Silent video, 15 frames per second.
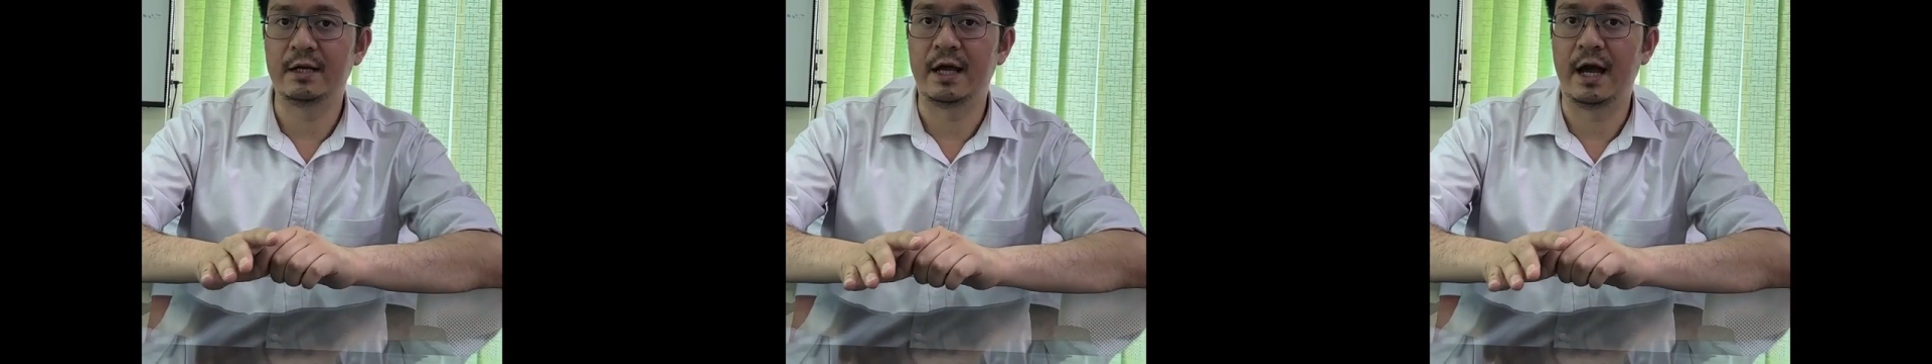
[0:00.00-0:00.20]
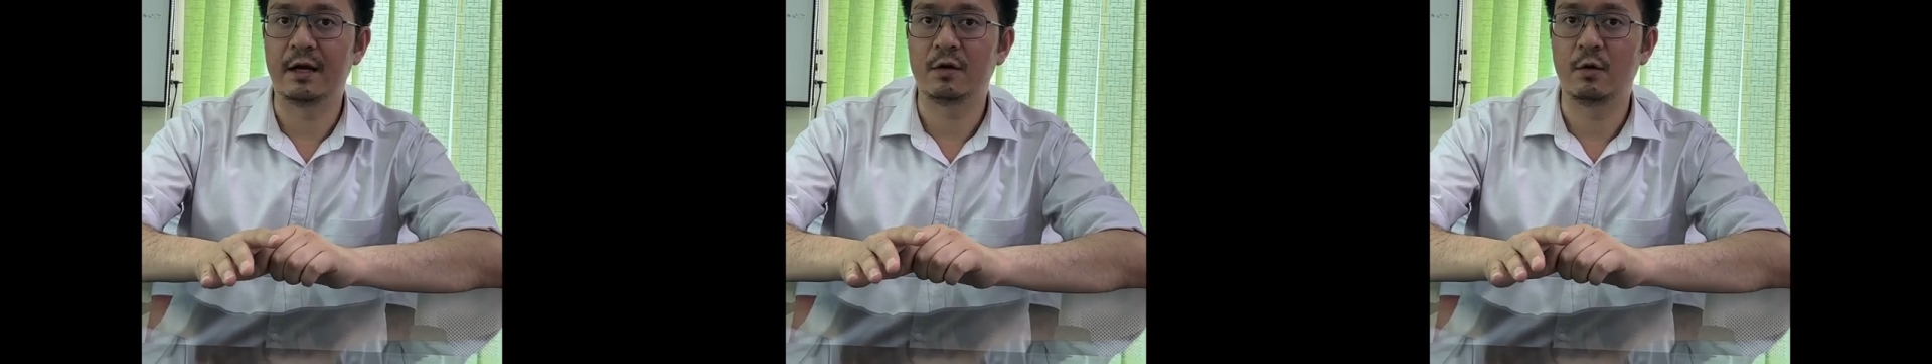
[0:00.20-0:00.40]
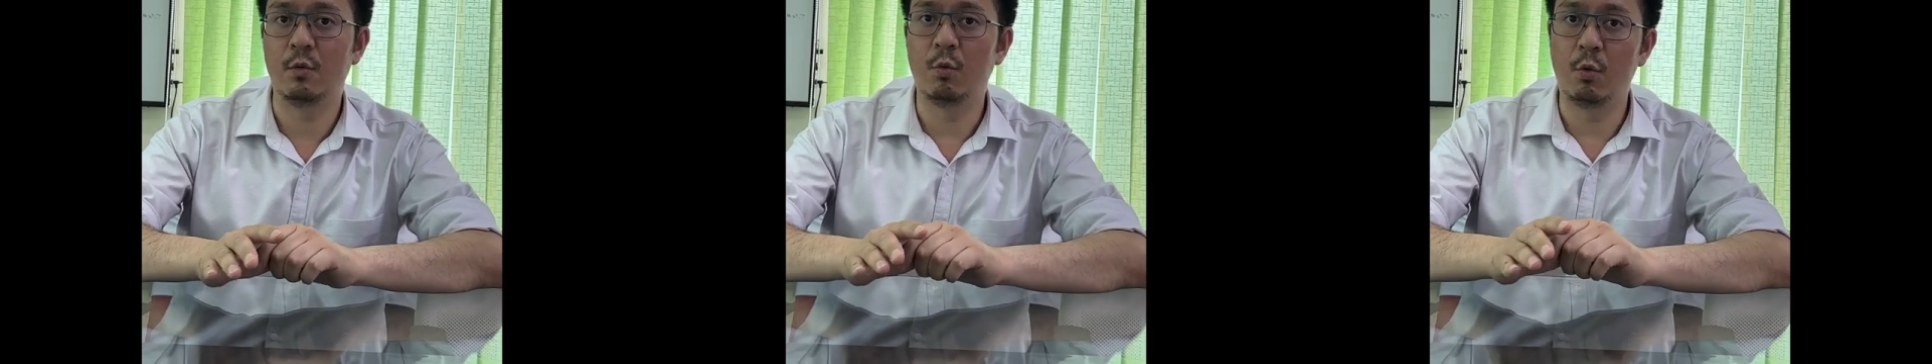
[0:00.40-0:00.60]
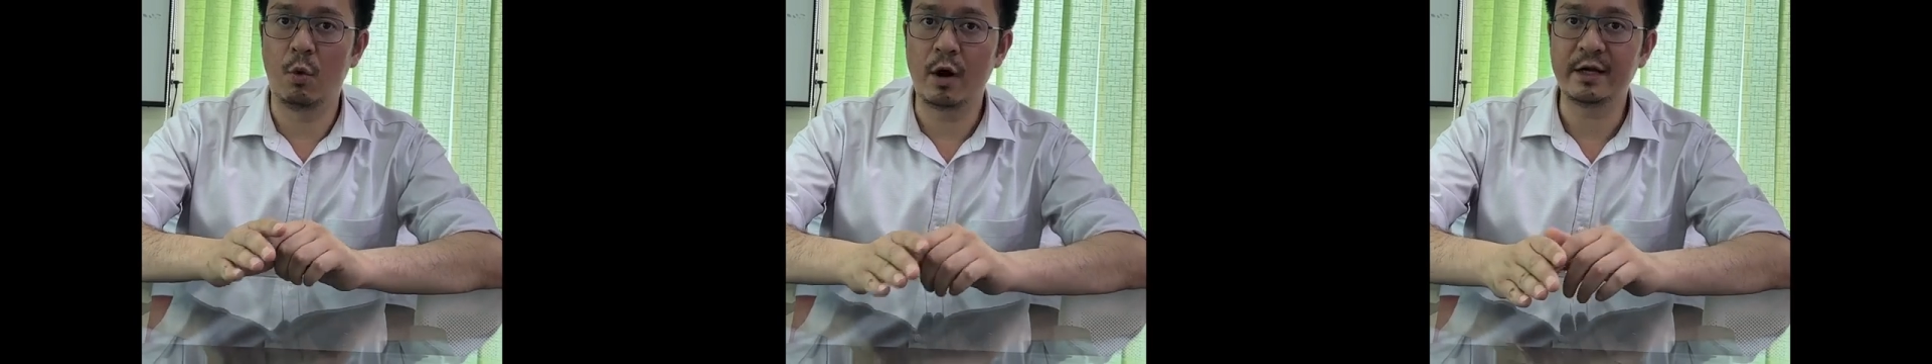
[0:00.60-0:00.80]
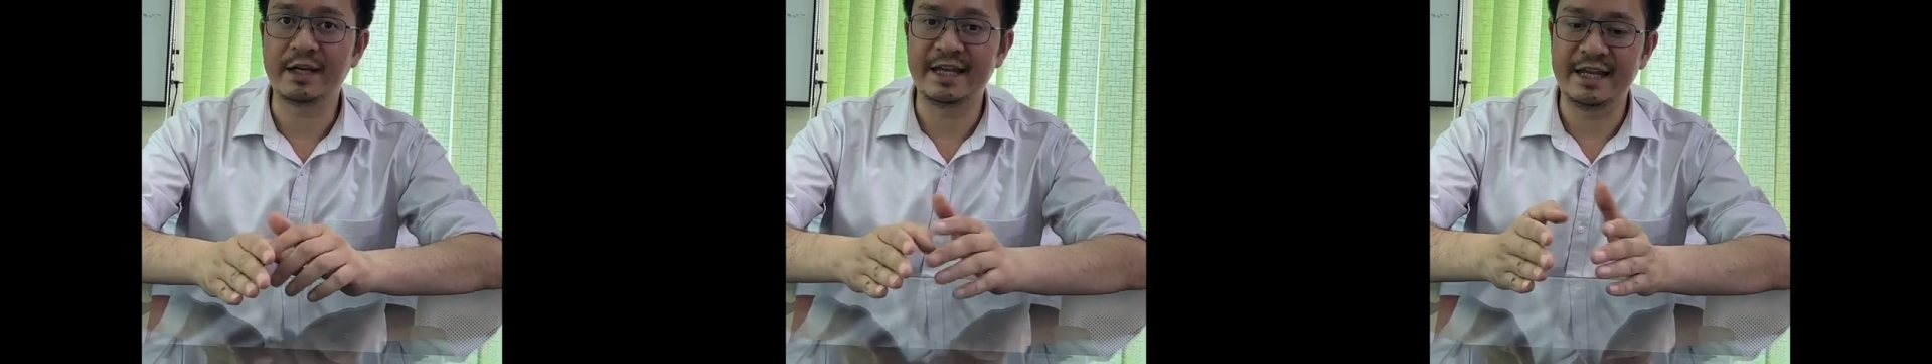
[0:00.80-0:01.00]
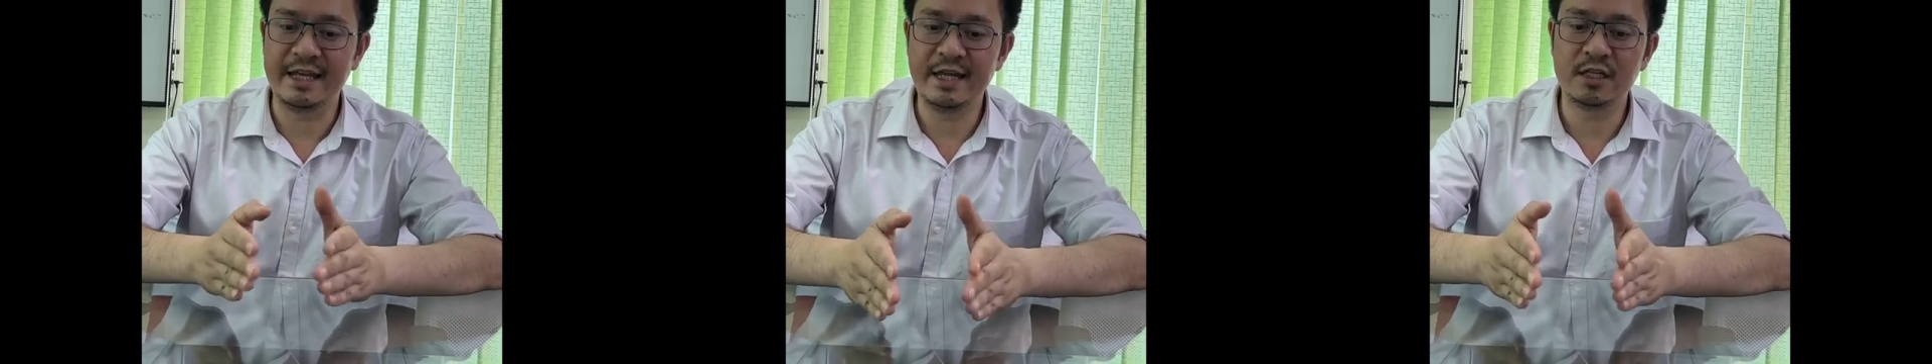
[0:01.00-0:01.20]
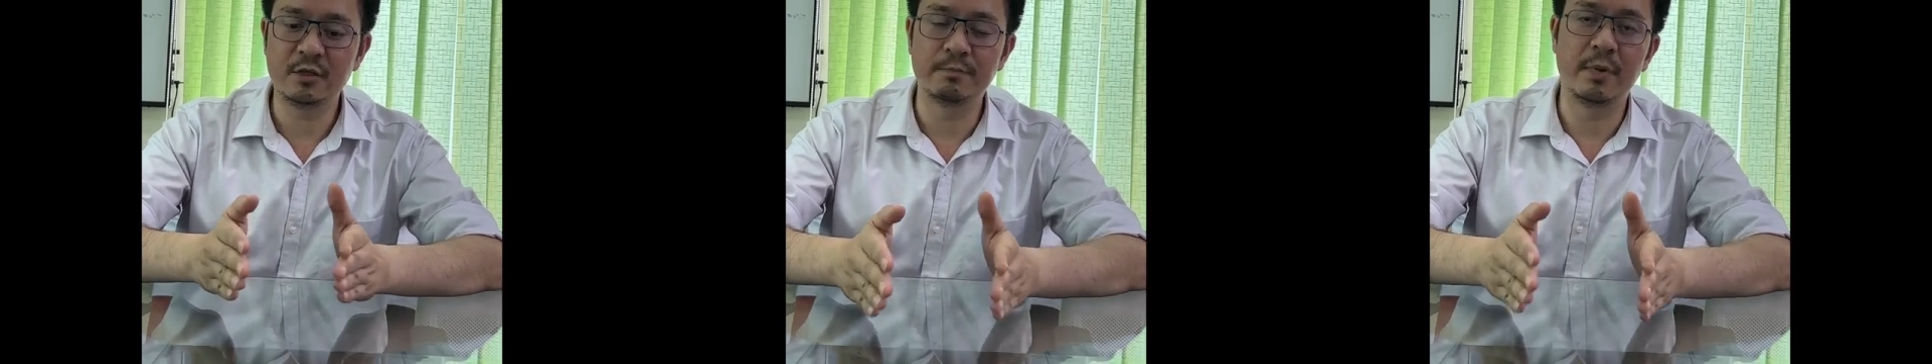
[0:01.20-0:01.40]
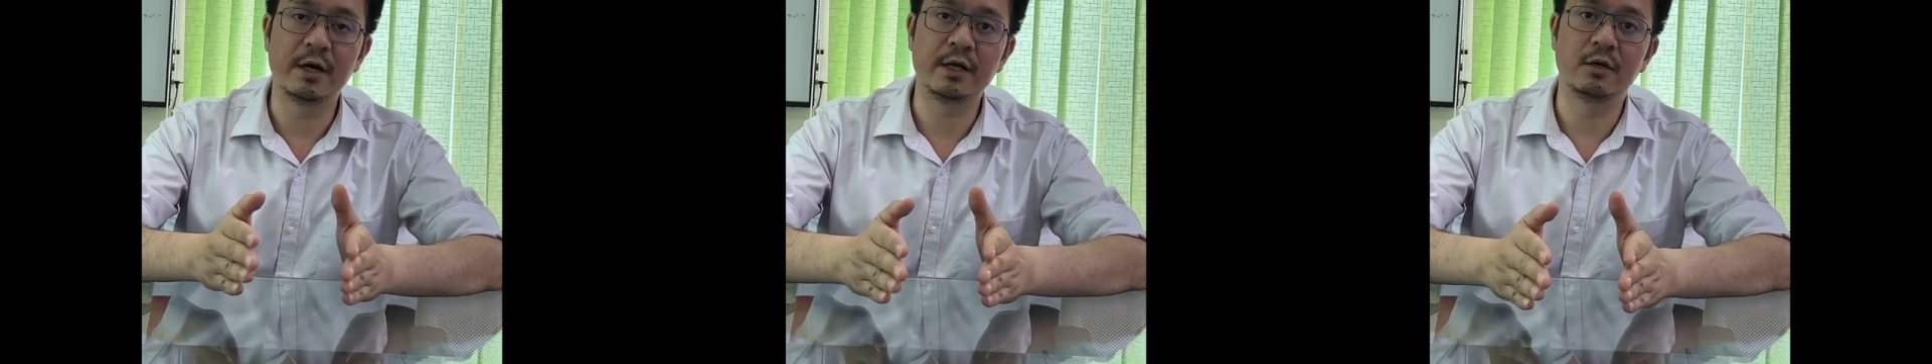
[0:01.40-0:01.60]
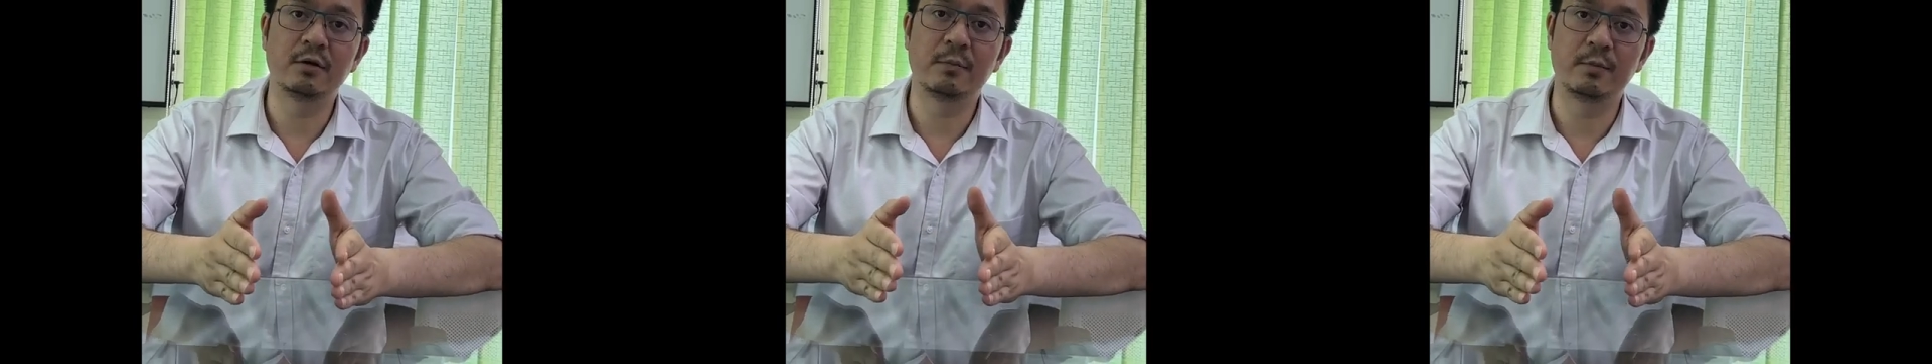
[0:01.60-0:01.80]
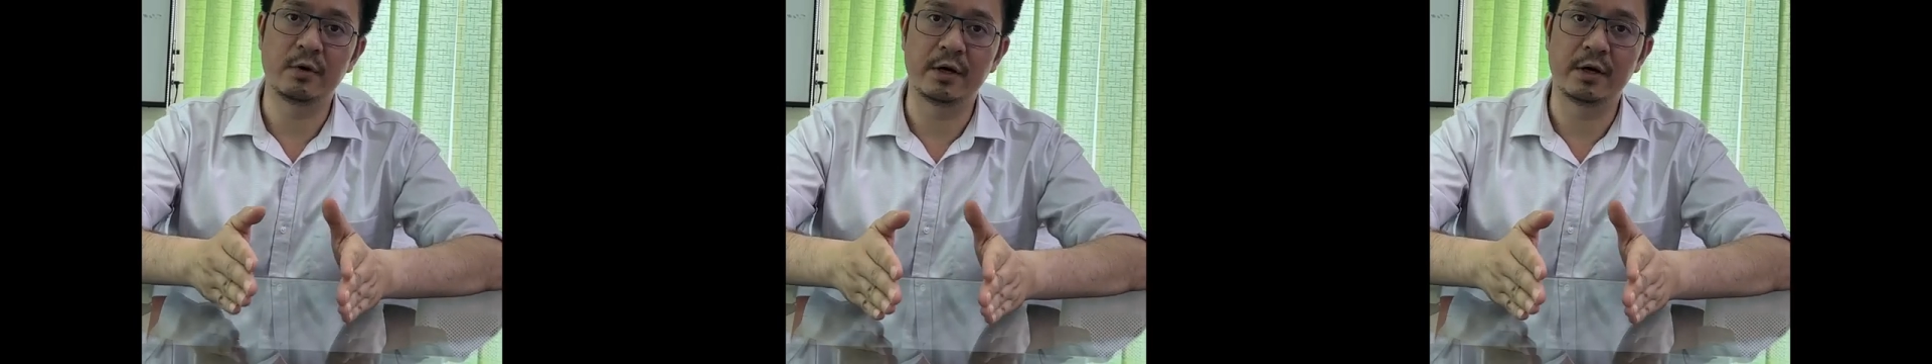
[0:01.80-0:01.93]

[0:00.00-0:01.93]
that what each particular